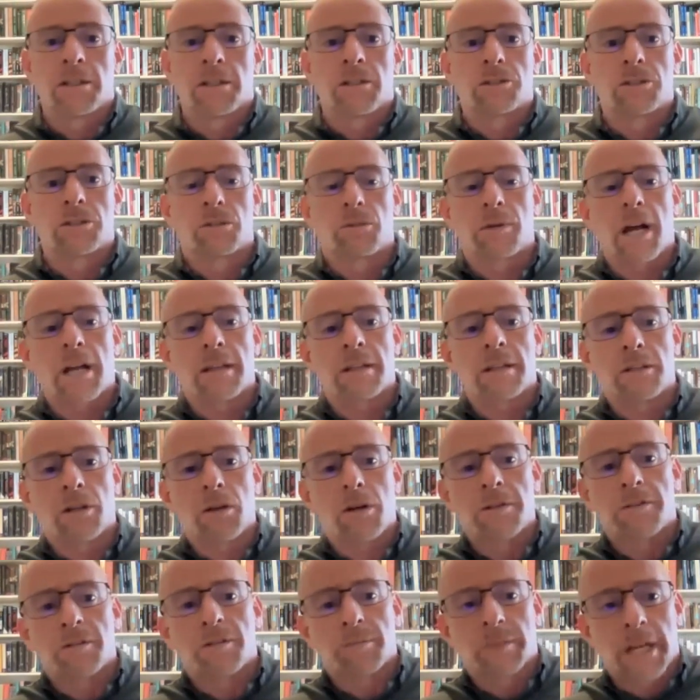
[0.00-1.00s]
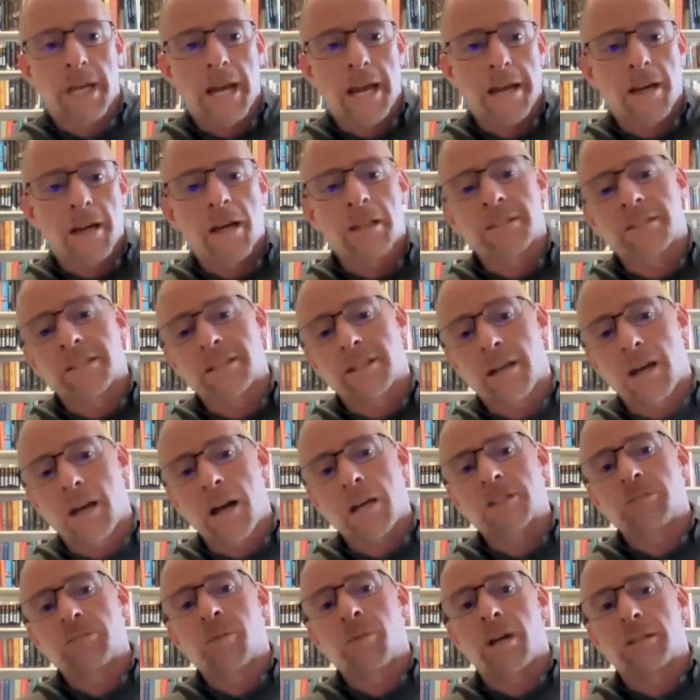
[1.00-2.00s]
So rather wow. than going from chaos to
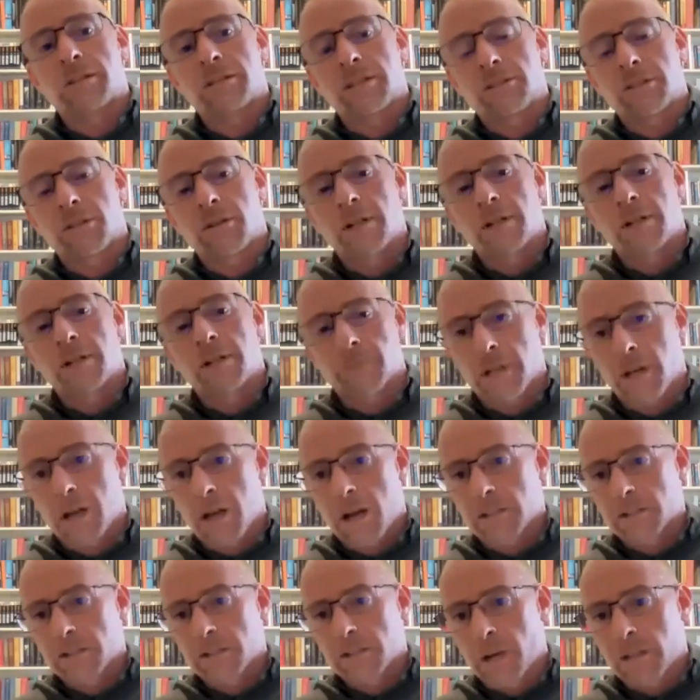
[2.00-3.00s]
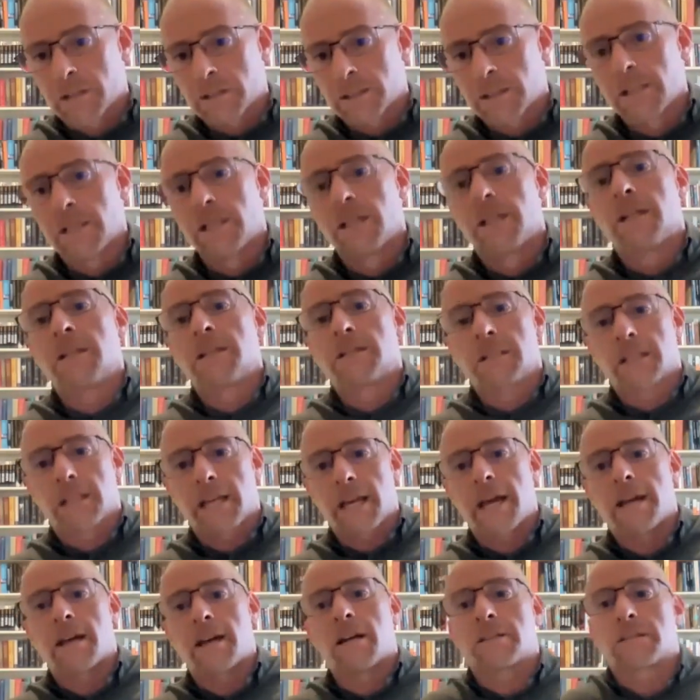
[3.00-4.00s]
cosmos, it's going from cosmos to
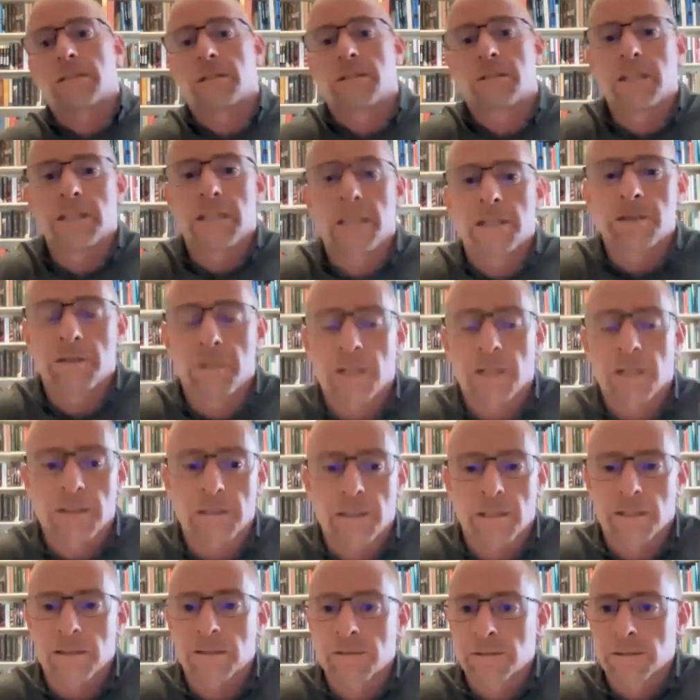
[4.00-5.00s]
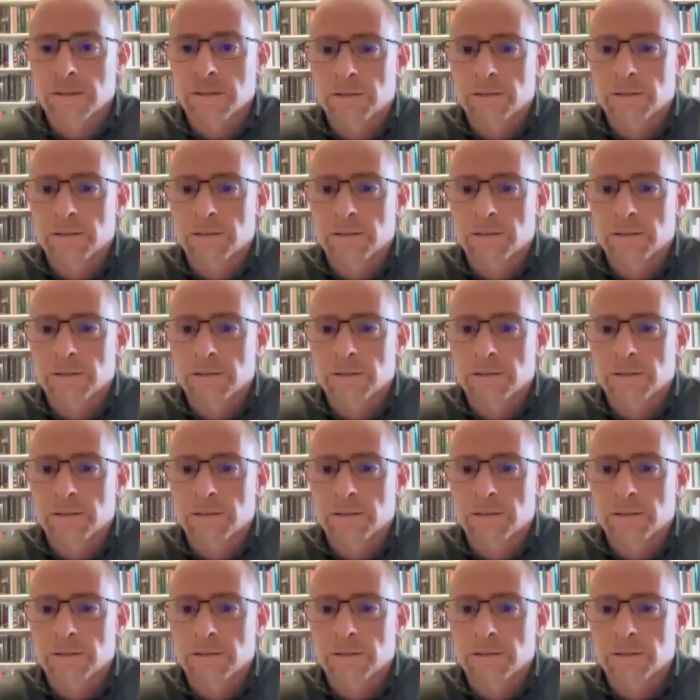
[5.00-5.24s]
chaos at the end right there. Wow.